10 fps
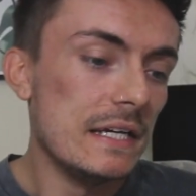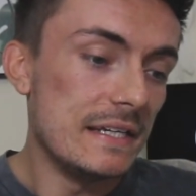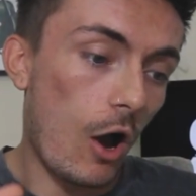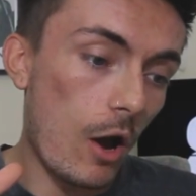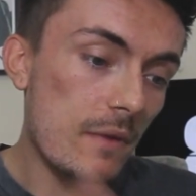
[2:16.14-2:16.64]

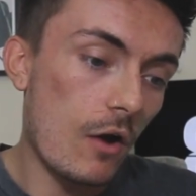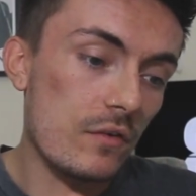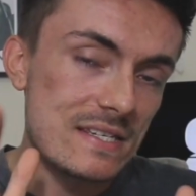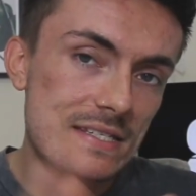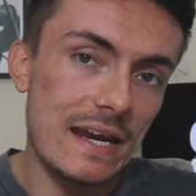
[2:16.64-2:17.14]
yeah, I'm
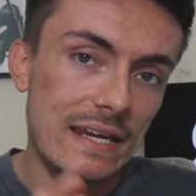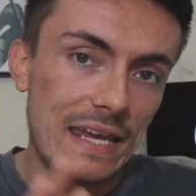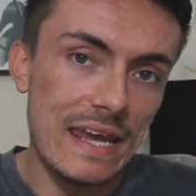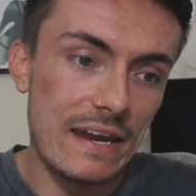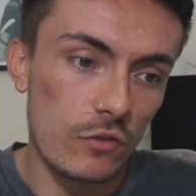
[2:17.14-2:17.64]
currently staying
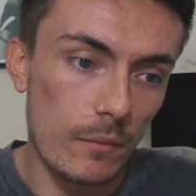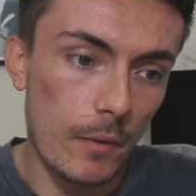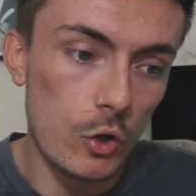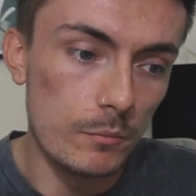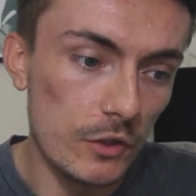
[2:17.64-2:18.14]
here at the
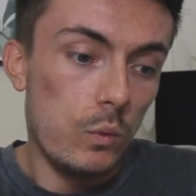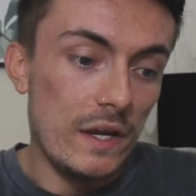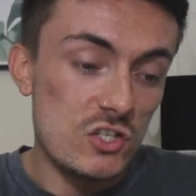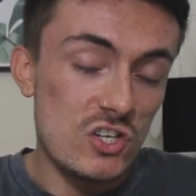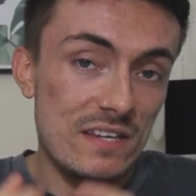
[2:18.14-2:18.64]
moment,
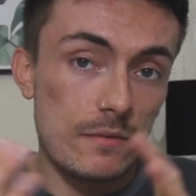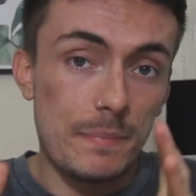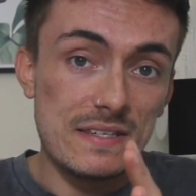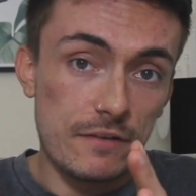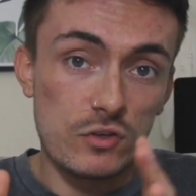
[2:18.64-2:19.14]
which is a
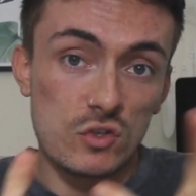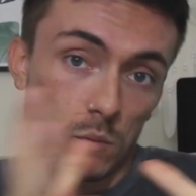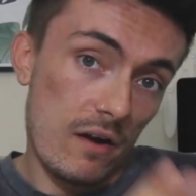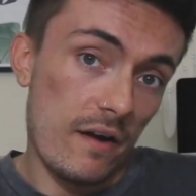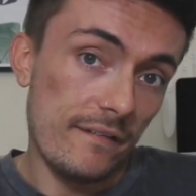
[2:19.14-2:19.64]
bit different to
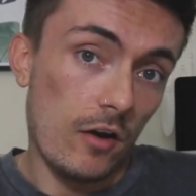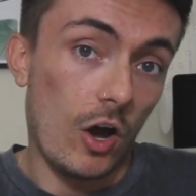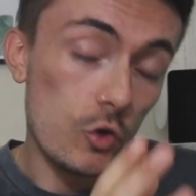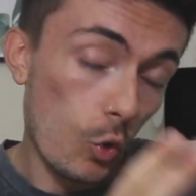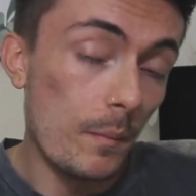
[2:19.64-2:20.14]
where I
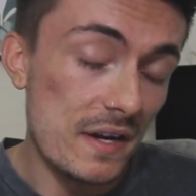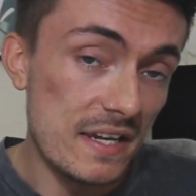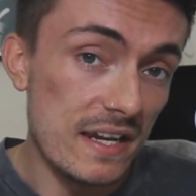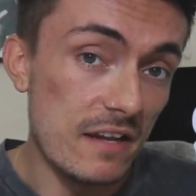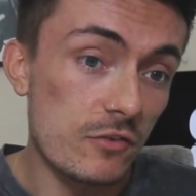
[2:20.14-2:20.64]
normally
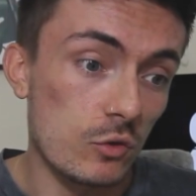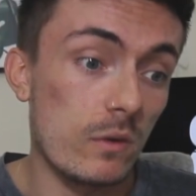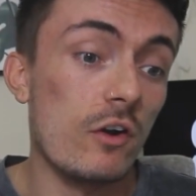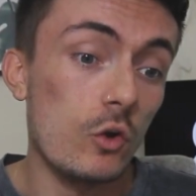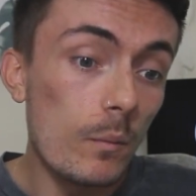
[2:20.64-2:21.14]
live, because
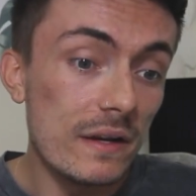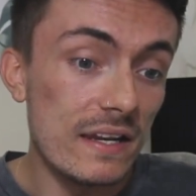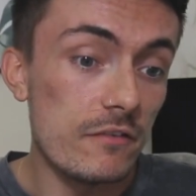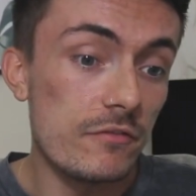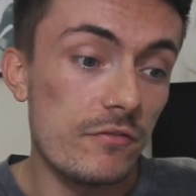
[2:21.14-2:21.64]
where I normally
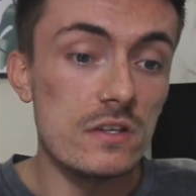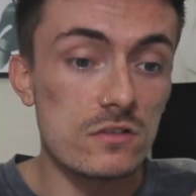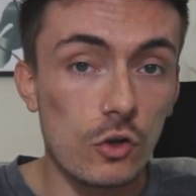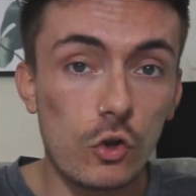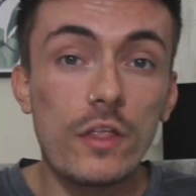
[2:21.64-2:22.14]
live,
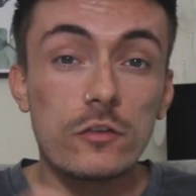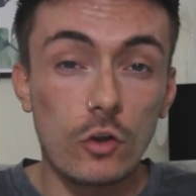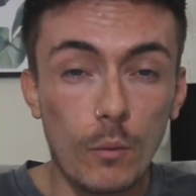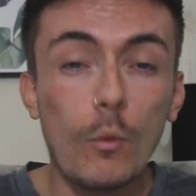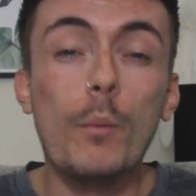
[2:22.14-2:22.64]
there's a
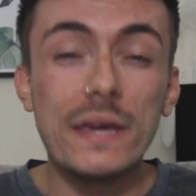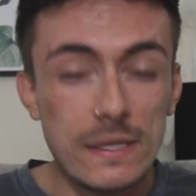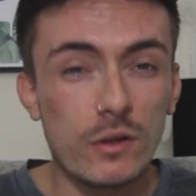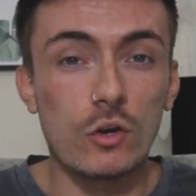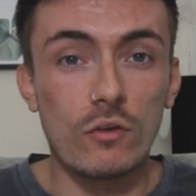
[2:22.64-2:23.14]
lot more
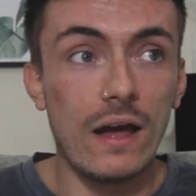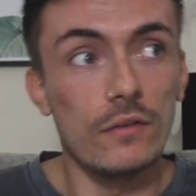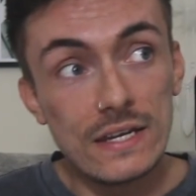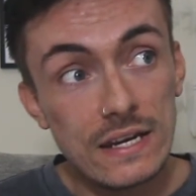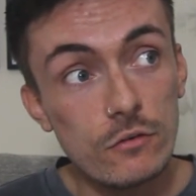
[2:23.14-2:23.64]
people
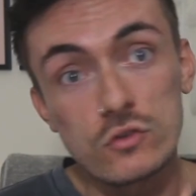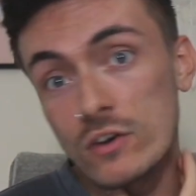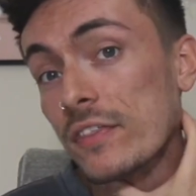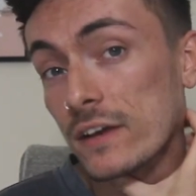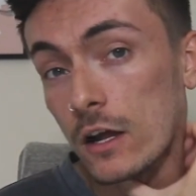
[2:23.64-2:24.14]
around. Here is
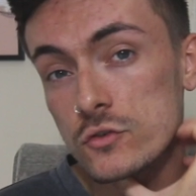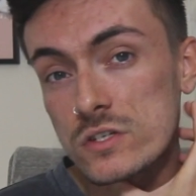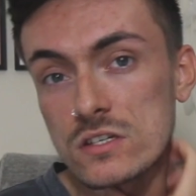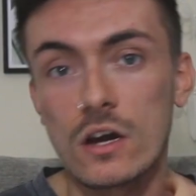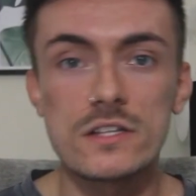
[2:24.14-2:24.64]
around the
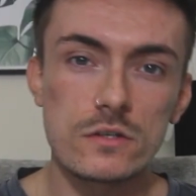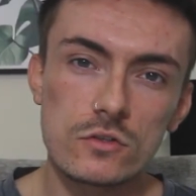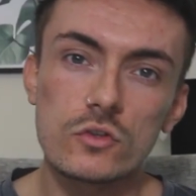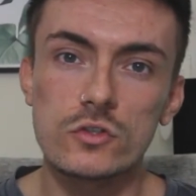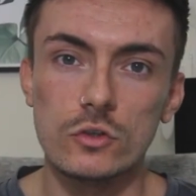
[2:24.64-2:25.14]
countryside, so it's
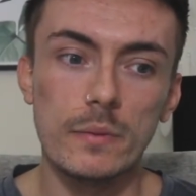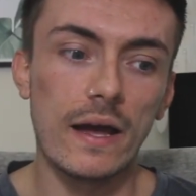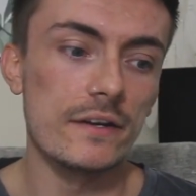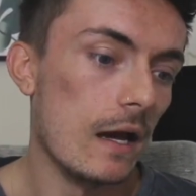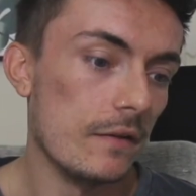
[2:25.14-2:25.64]
not too
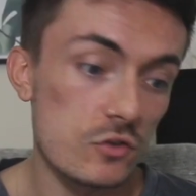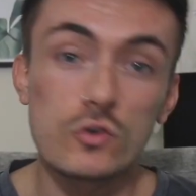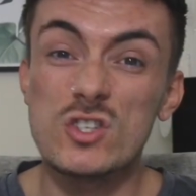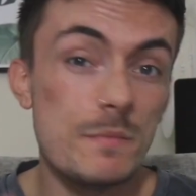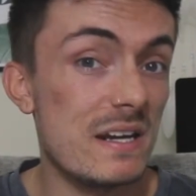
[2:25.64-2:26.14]
bad. There's not
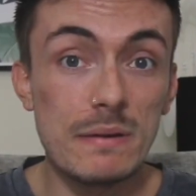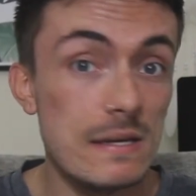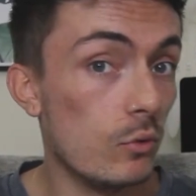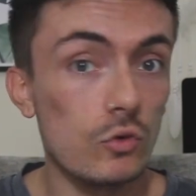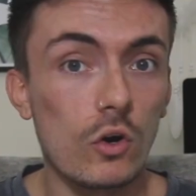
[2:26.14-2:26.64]
too many
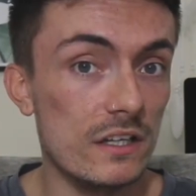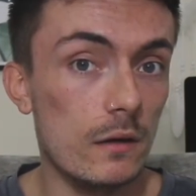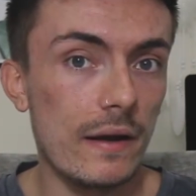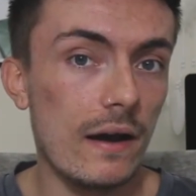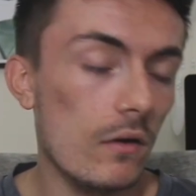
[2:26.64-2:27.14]
people knocking
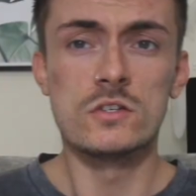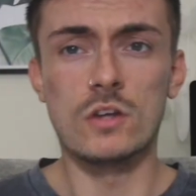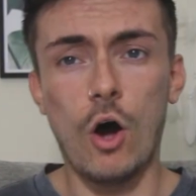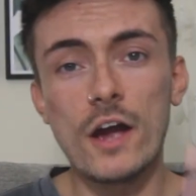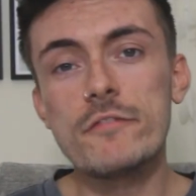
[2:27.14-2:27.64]
about.
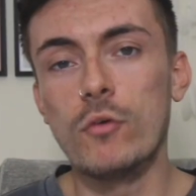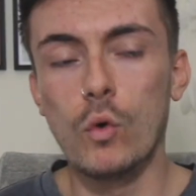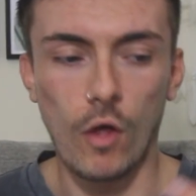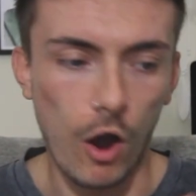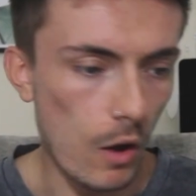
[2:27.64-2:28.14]
So I
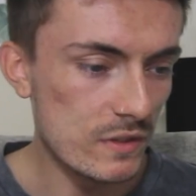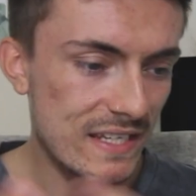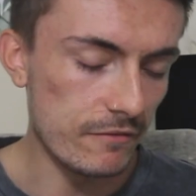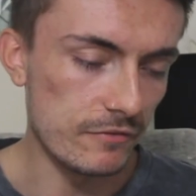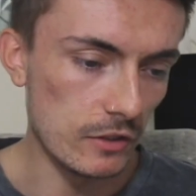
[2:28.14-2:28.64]
thought that I would
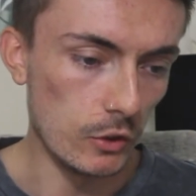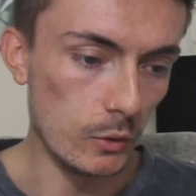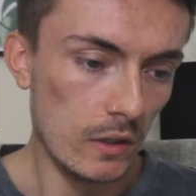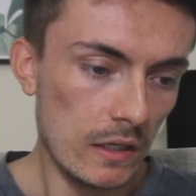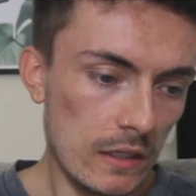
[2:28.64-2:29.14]
give you
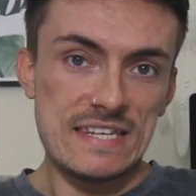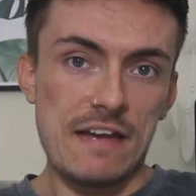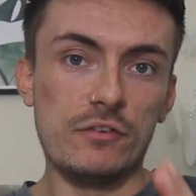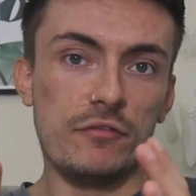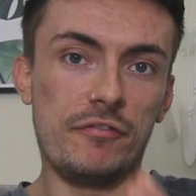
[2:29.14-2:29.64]

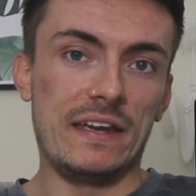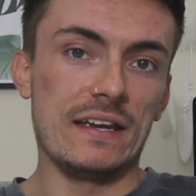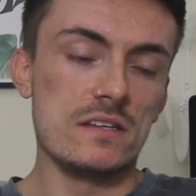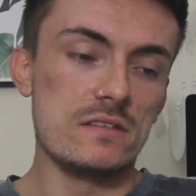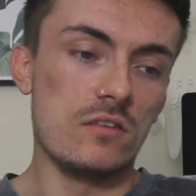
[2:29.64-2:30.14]
7
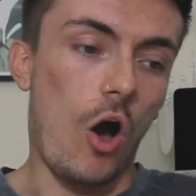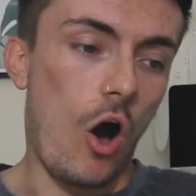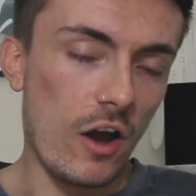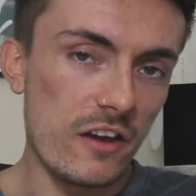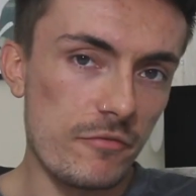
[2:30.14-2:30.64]
things that
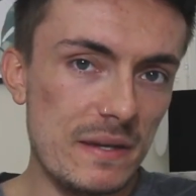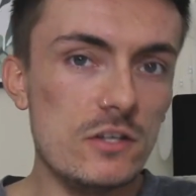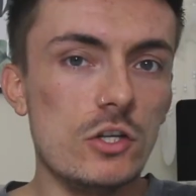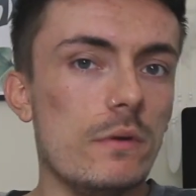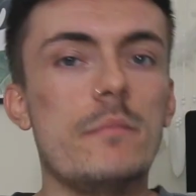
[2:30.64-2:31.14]
I've been
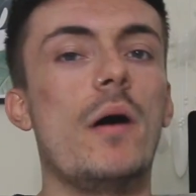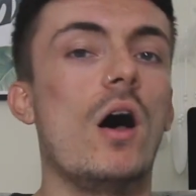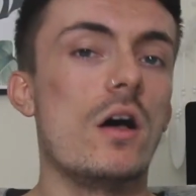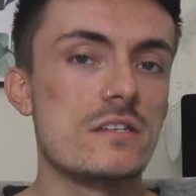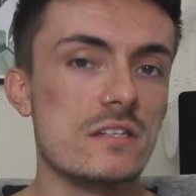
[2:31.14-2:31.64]
doing
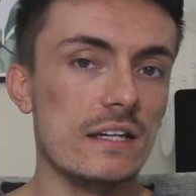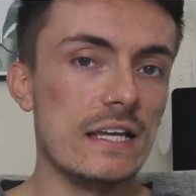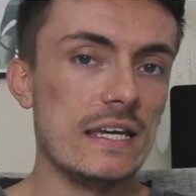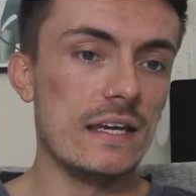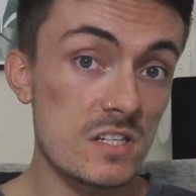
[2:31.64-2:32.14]

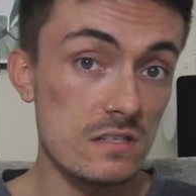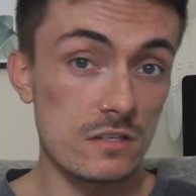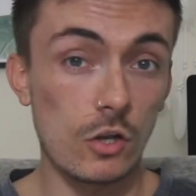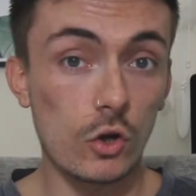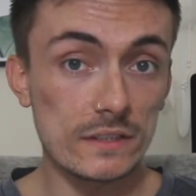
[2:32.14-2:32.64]
personally since
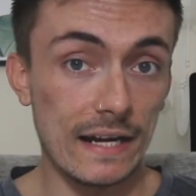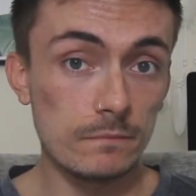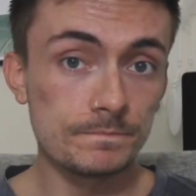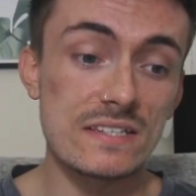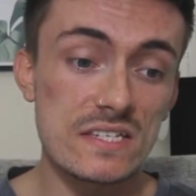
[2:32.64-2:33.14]
the lockdown.
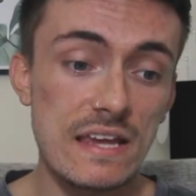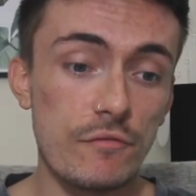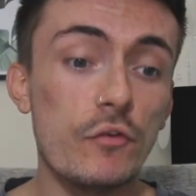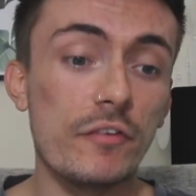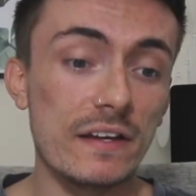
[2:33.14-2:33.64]
These are
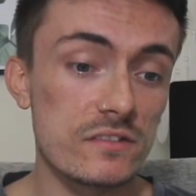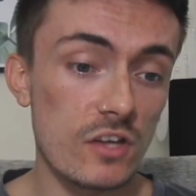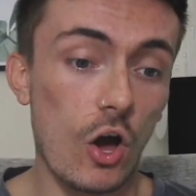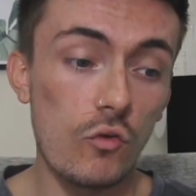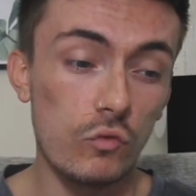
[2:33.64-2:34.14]
7 things
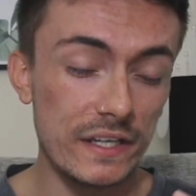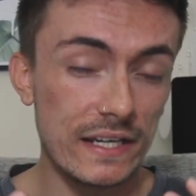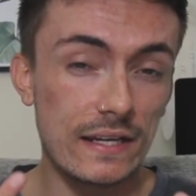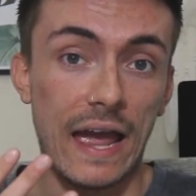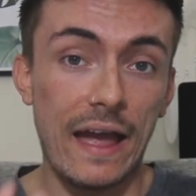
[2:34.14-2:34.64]
that really
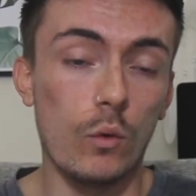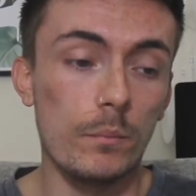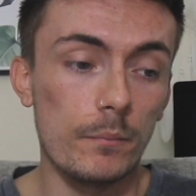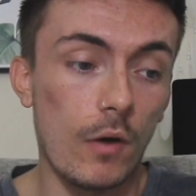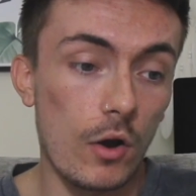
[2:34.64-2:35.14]
help
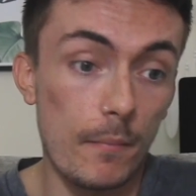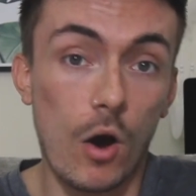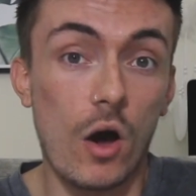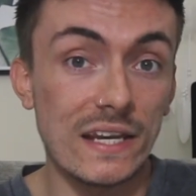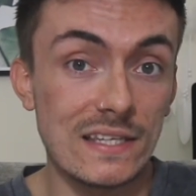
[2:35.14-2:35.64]
my
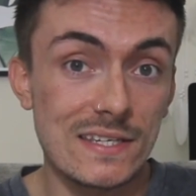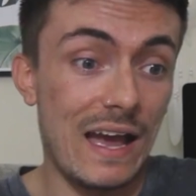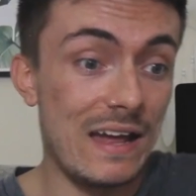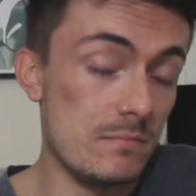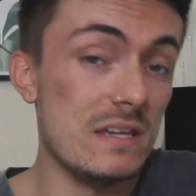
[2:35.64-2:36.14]
mind
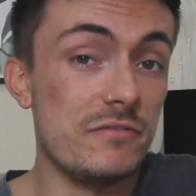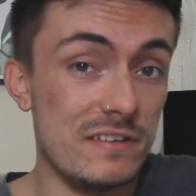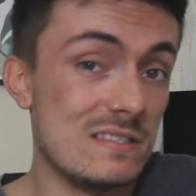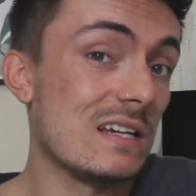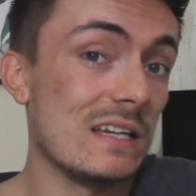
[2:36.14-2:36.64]
and me
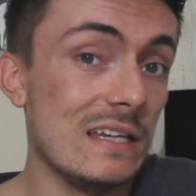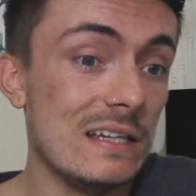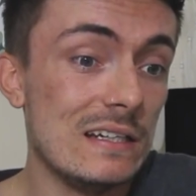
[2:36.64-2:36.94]
physically.